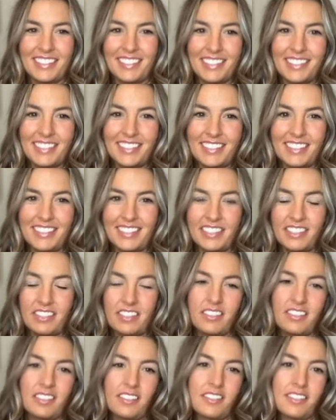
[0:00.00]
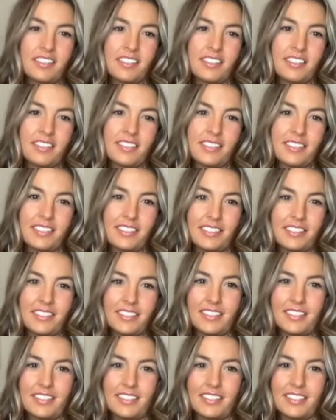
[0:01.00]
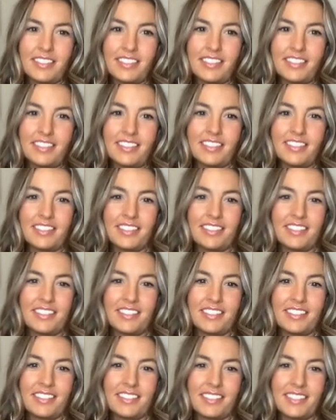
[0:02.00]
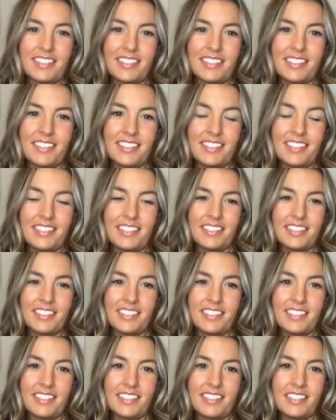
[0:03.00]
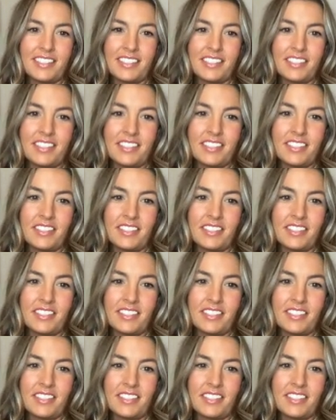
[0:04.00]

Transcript: (silent)